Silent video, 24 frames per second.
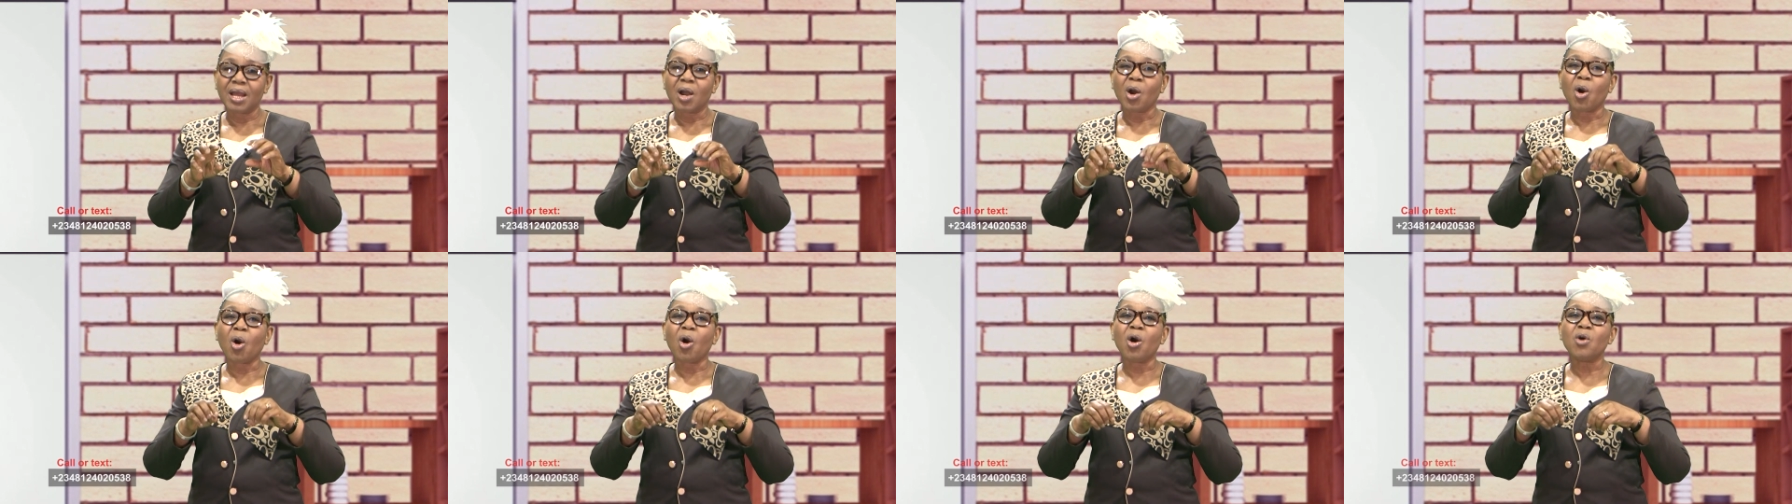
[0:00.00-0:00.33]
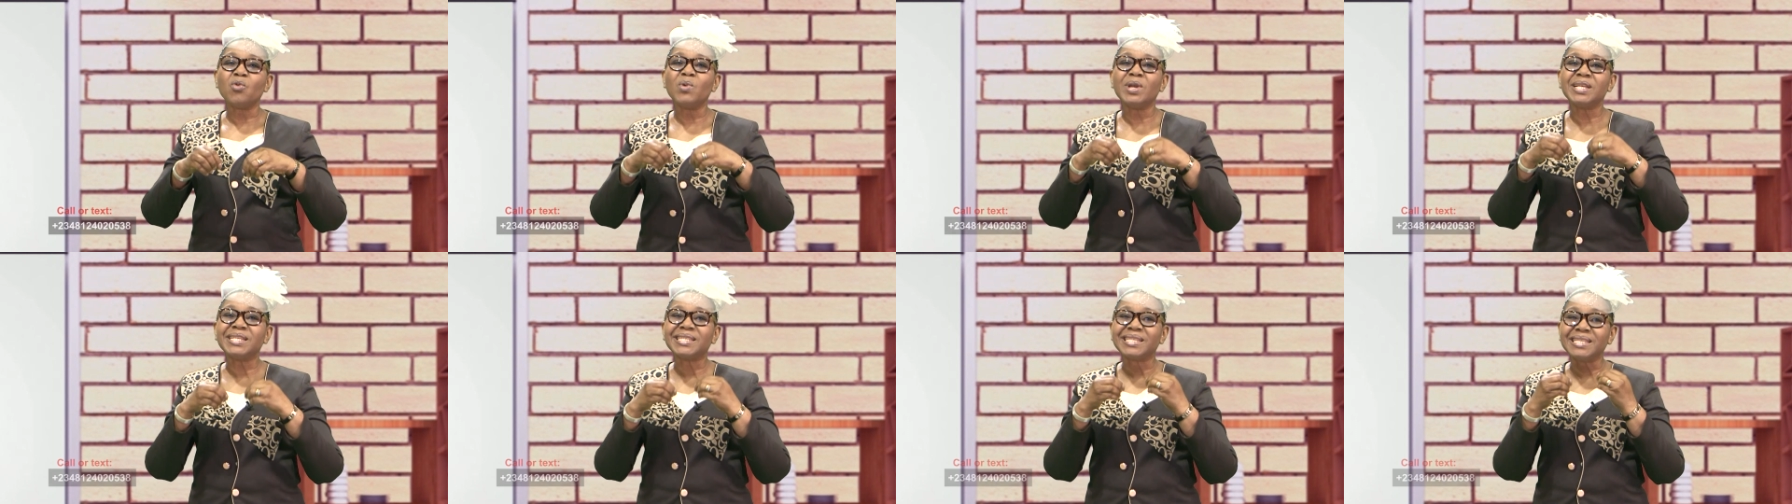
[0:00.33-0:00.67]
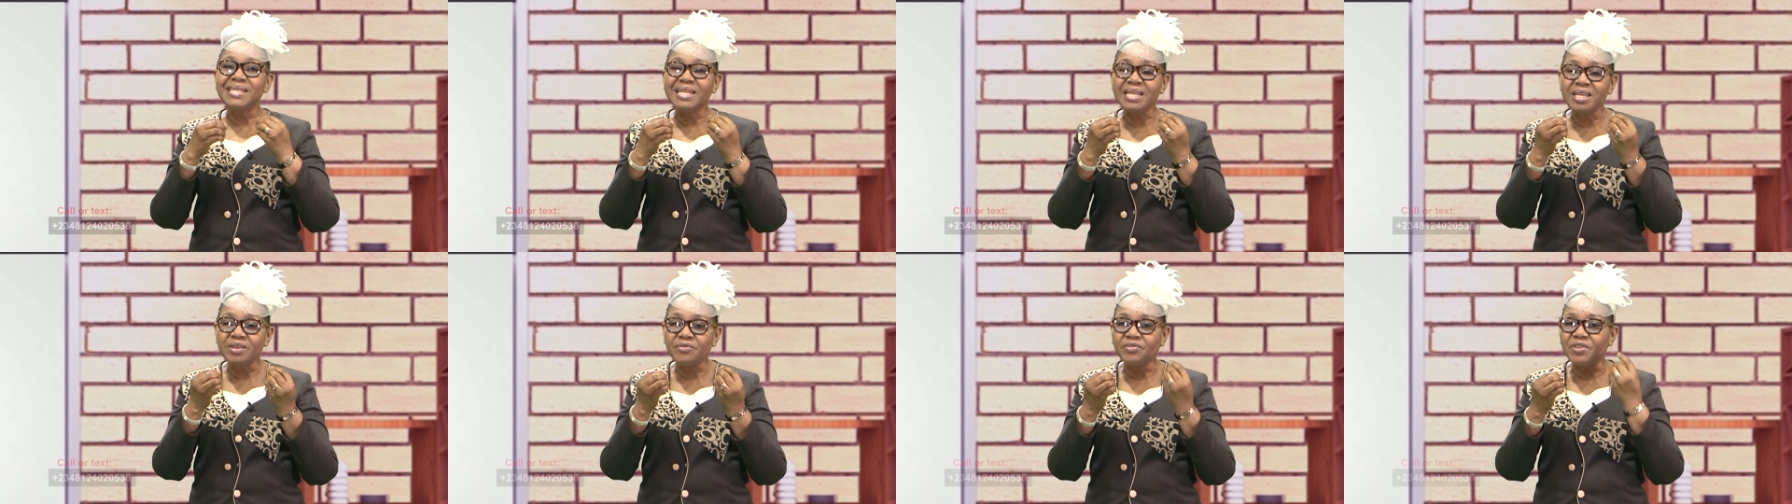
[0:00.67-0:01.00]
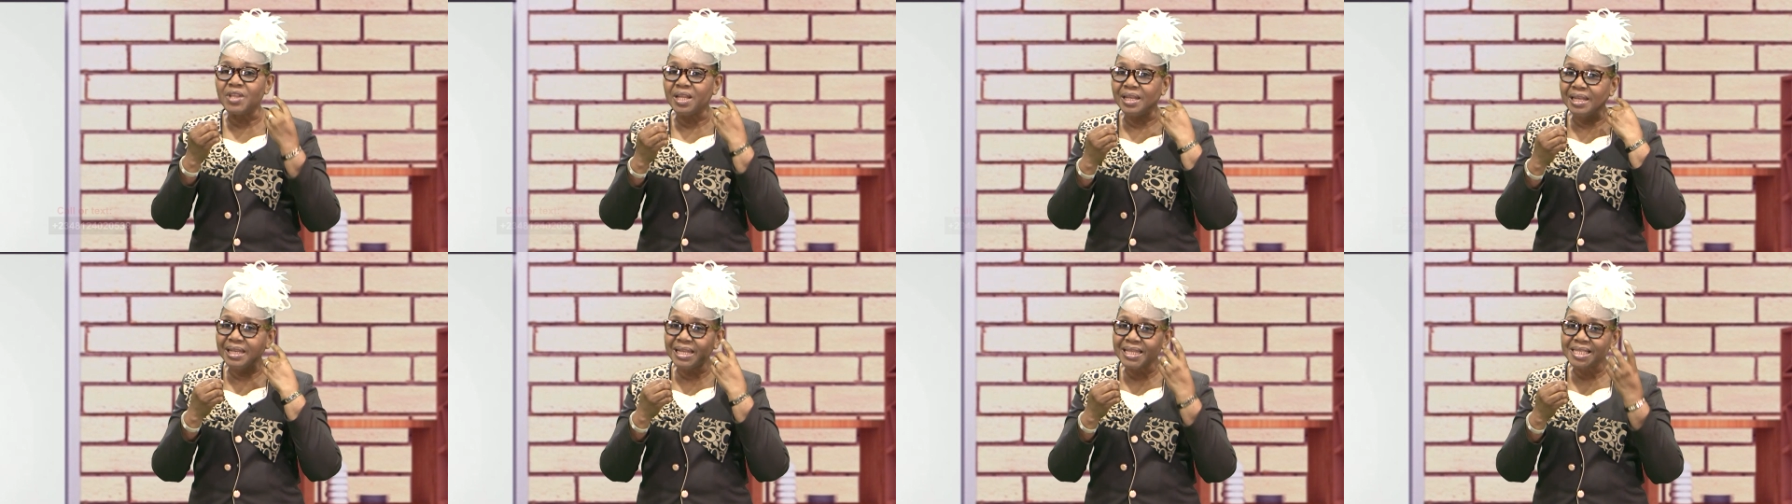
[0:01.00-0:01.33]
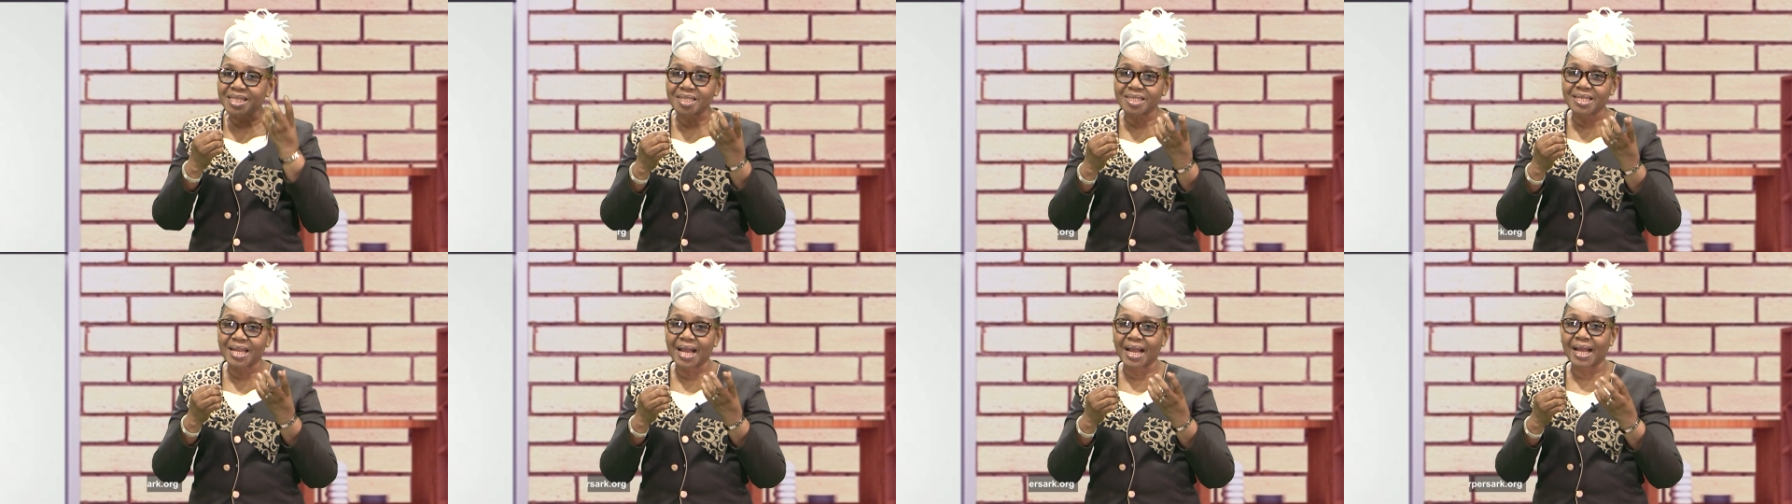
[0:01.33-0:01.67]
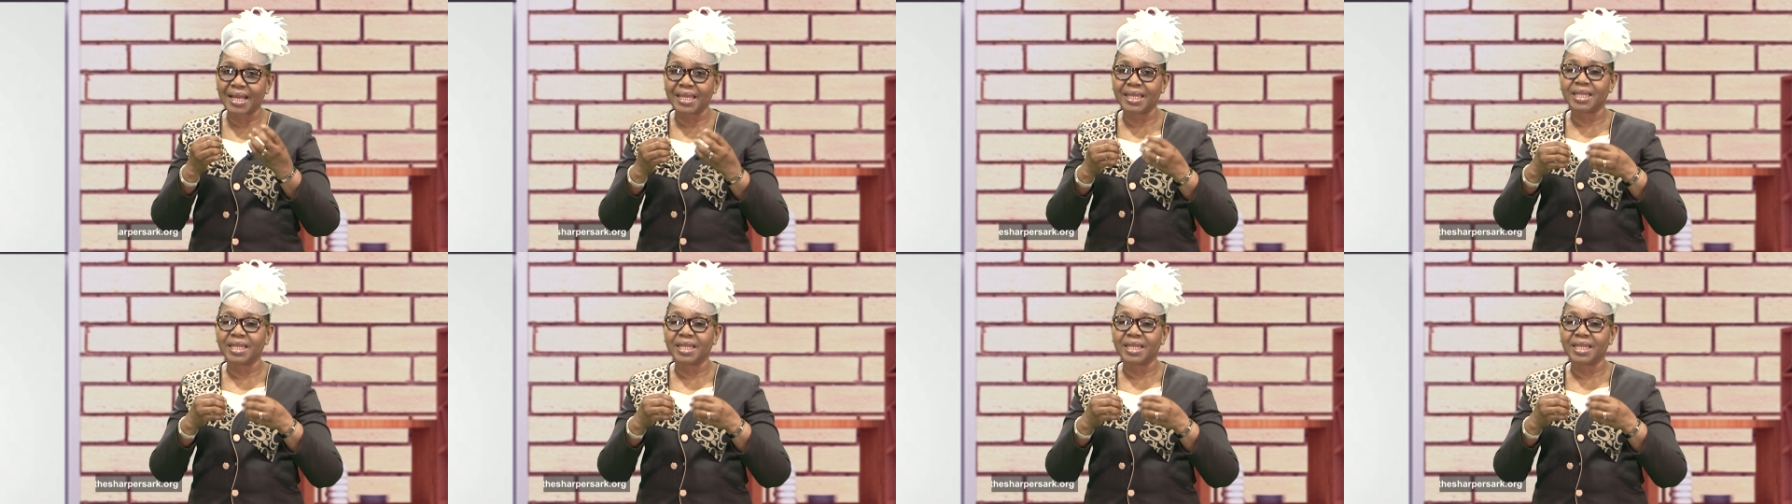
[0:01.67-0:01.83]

always leave the listener